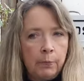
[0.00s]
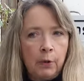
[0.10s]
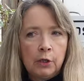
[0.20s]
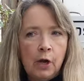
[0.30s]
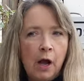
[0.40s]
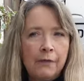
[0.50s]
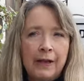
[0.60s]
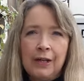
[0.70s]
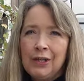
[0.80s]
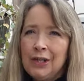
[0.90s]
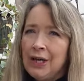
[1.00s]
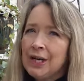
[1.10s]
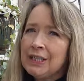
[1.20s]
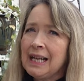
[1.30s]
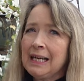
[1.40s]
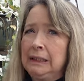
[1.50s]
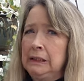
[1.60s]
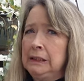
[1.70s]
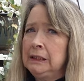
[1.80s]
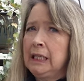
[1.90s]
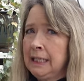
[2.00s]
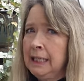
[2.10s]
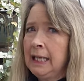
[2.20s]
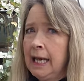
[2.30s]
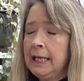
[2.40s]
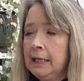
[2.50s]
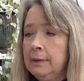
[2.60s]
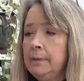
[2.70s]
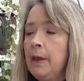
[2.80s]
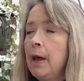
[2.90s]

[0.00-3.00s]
pulled it off. They looked like, oh, they didn't like it,